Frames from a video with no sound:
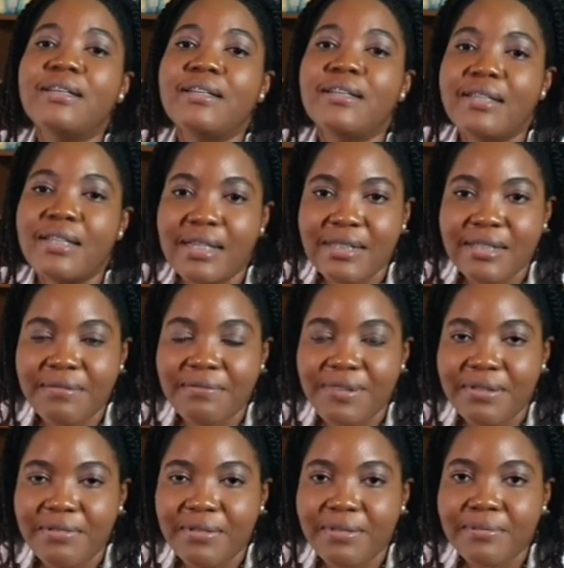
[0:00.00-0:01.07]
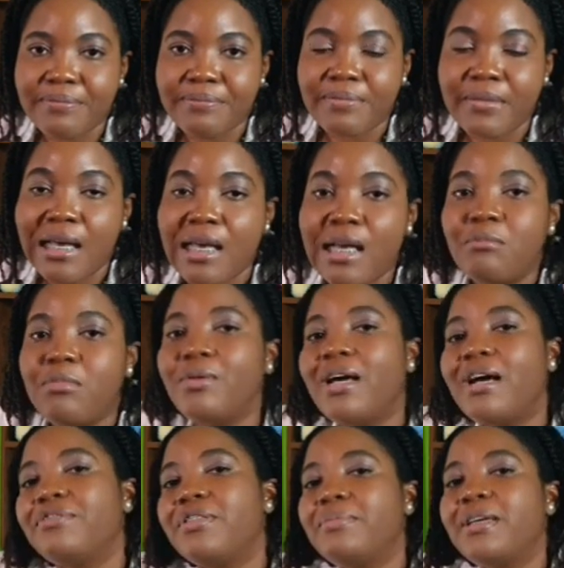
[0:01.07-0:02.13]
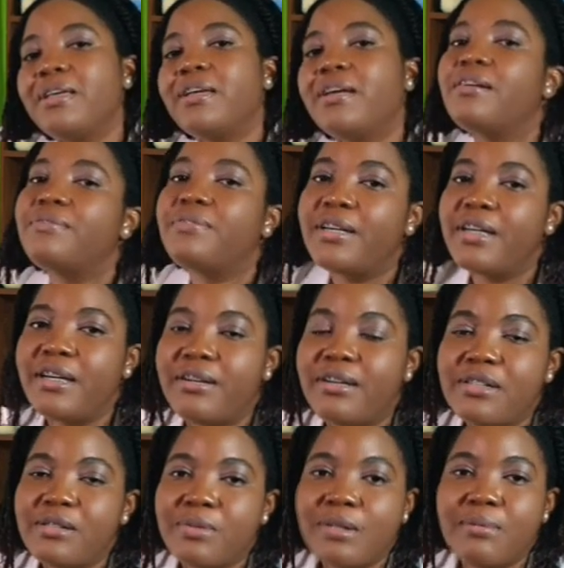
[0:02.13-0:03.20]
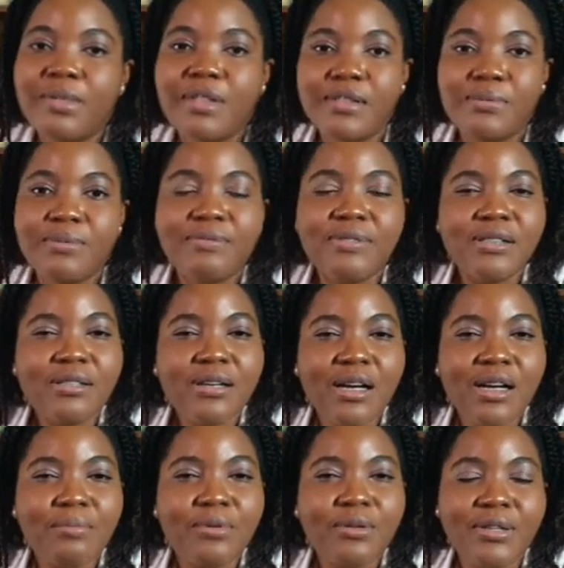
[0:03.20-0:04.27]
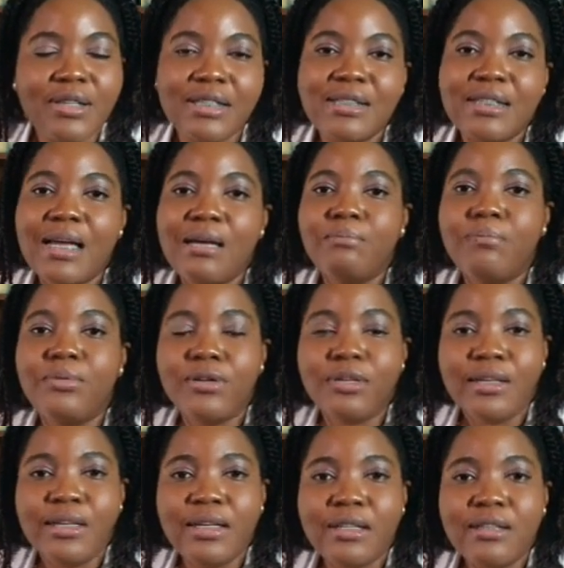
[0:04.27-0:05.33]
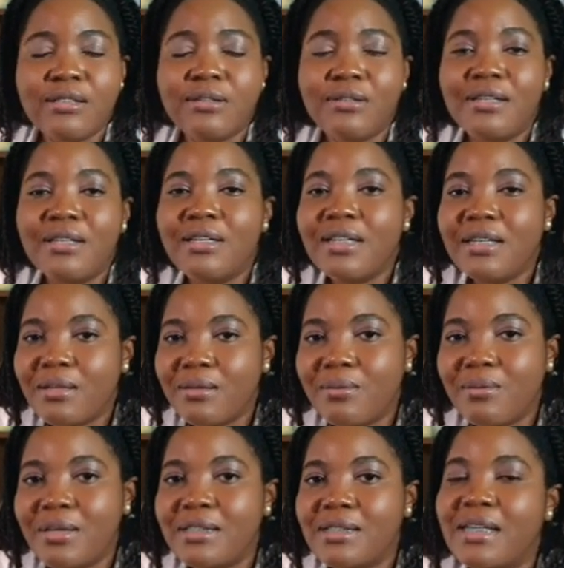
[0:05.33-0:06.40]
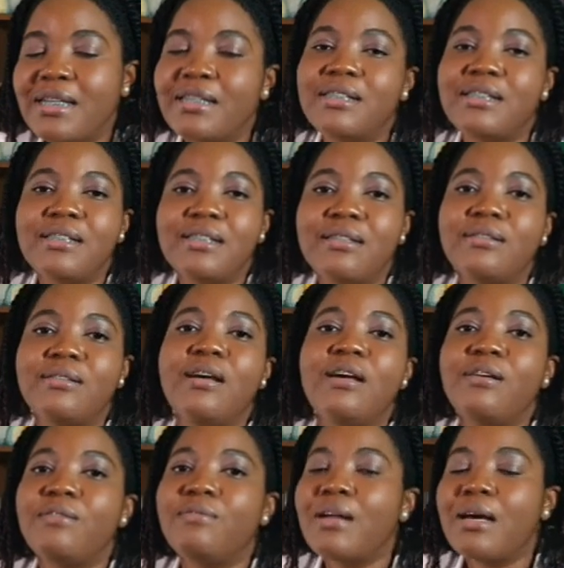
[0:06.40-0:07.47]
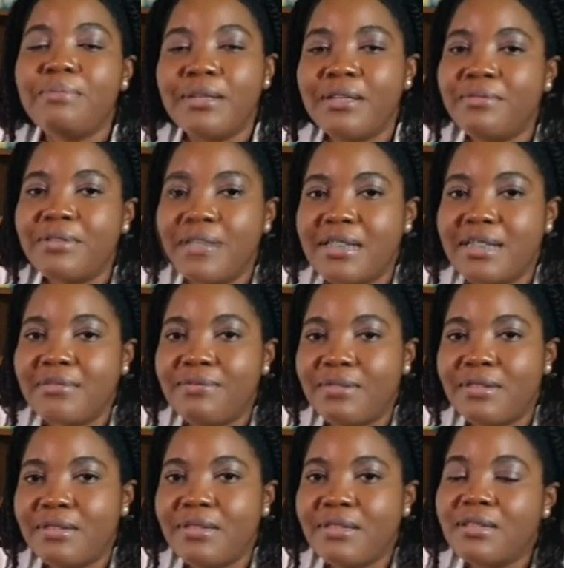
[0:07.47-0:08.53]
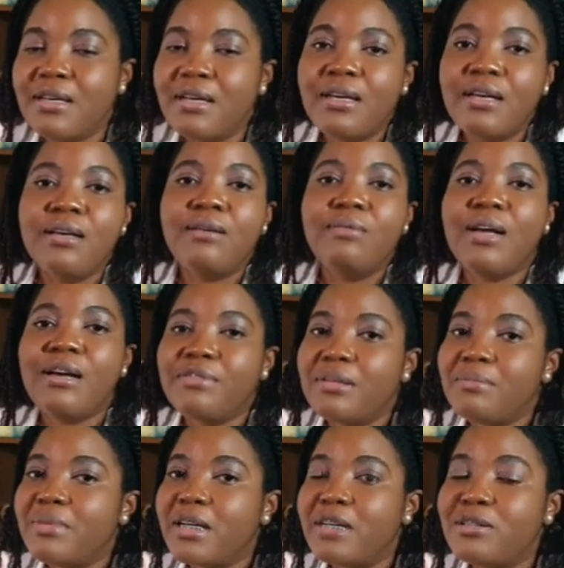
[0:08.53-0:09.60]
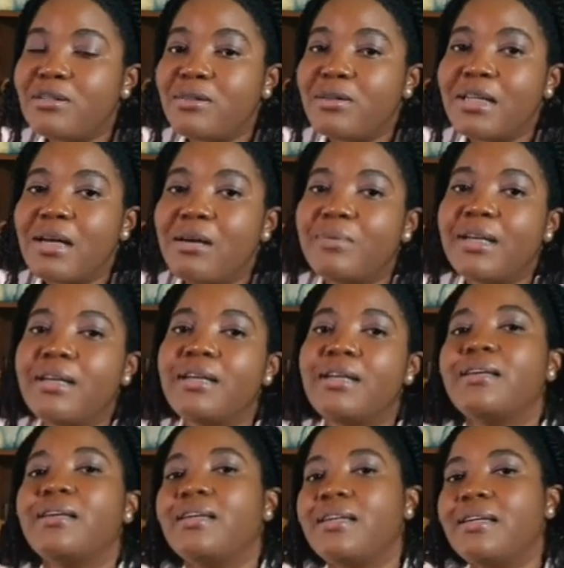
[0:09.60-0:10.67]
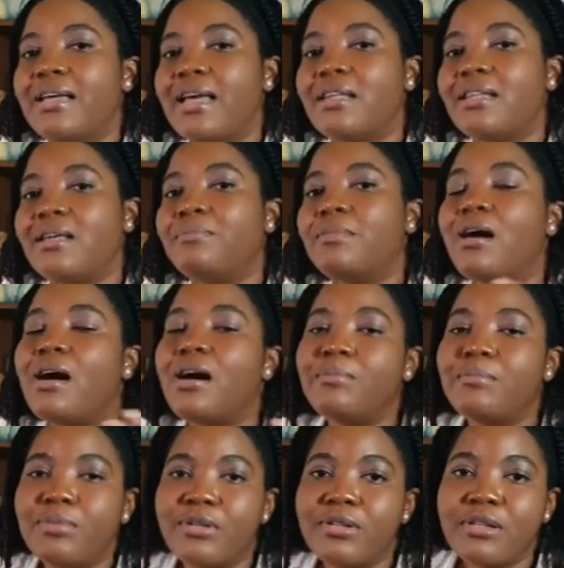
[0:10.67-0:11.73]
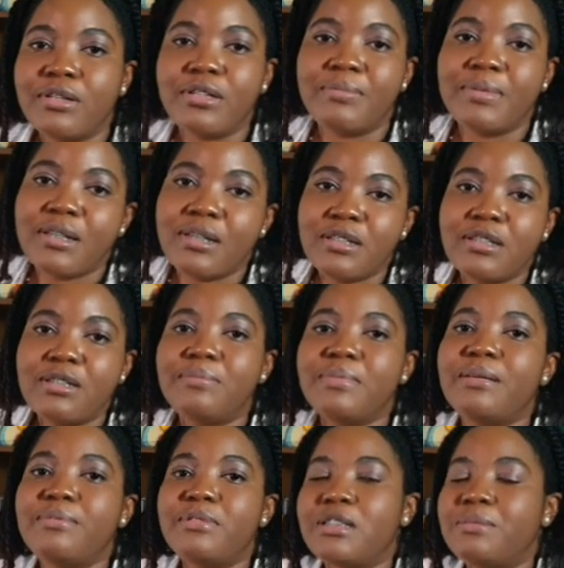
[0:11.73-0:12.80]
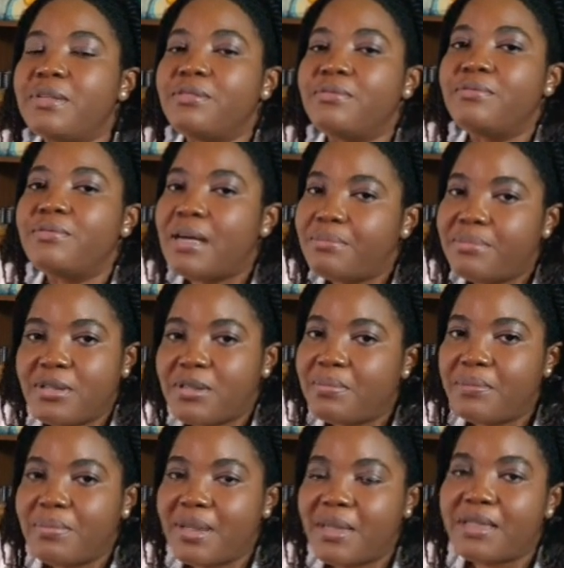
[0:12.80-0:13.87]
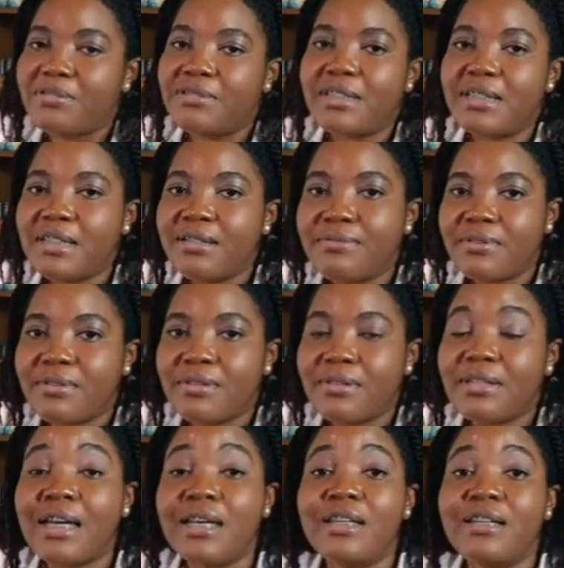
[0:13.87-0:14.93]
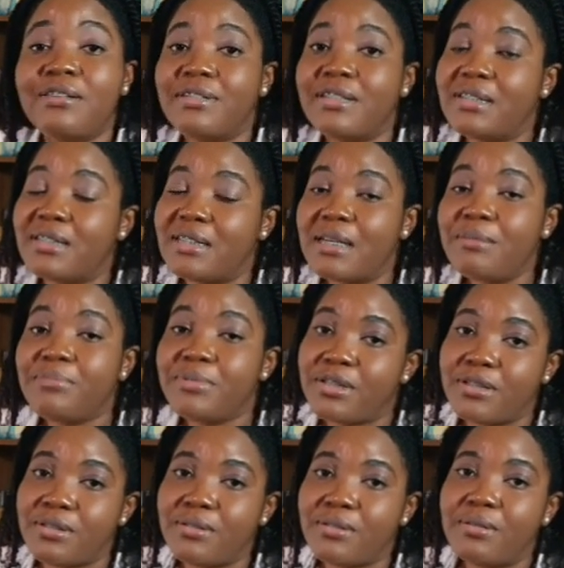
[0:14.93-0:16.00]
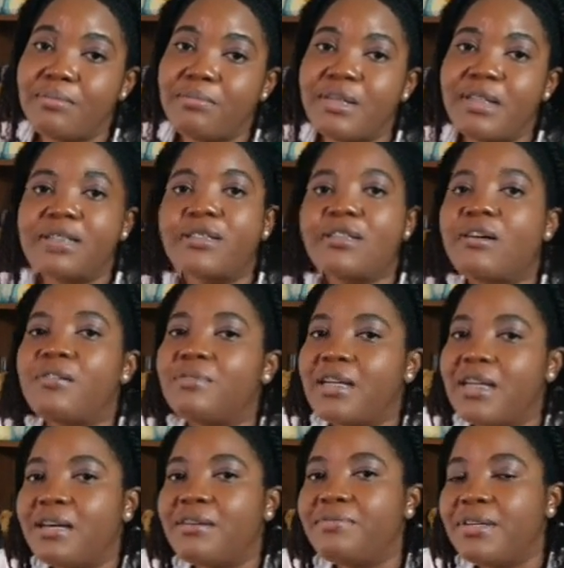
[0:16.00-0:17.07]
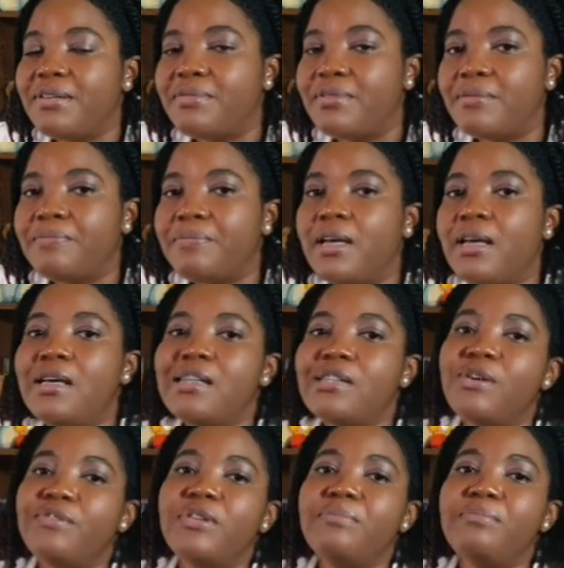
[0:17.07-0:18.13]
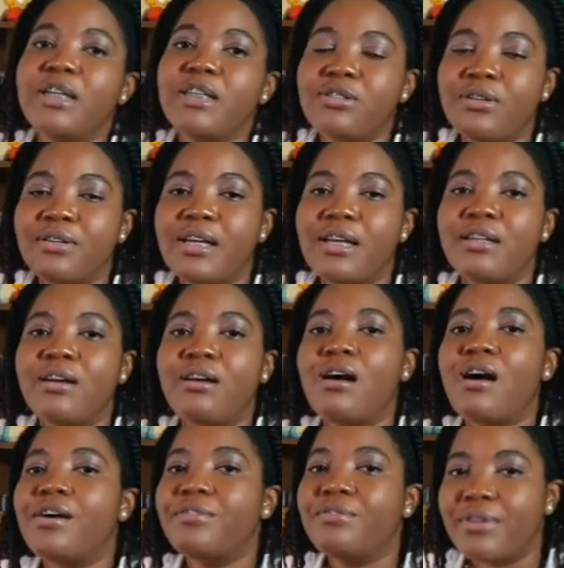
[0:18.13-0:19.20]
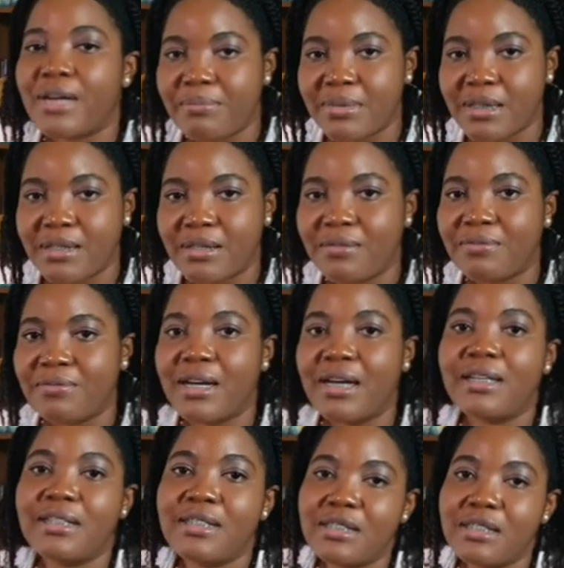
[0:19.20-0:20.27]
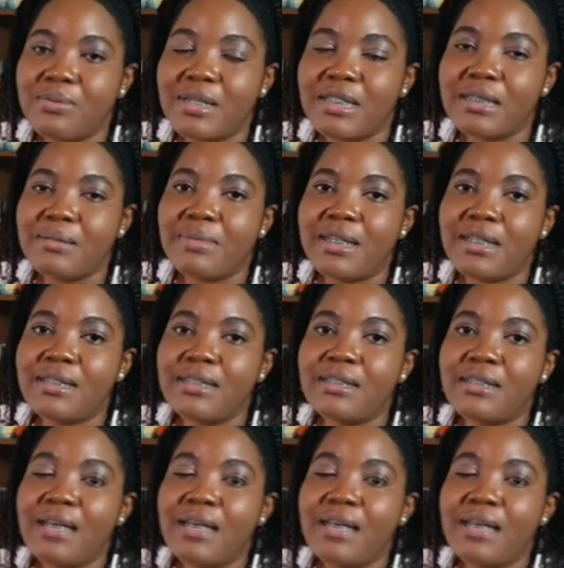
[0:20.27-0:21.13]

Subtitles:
that's a fever. But we have to be careful here as well because we have to talk about things like bundling. So your little ones that you still wrap in receivers, we have to make sure that we get them unbundled because sometimes just being wrapped up in the receiver can increase the temperature, but it's not really a fever. So we have to make sure that they're unwrapped for at least 20 minutes.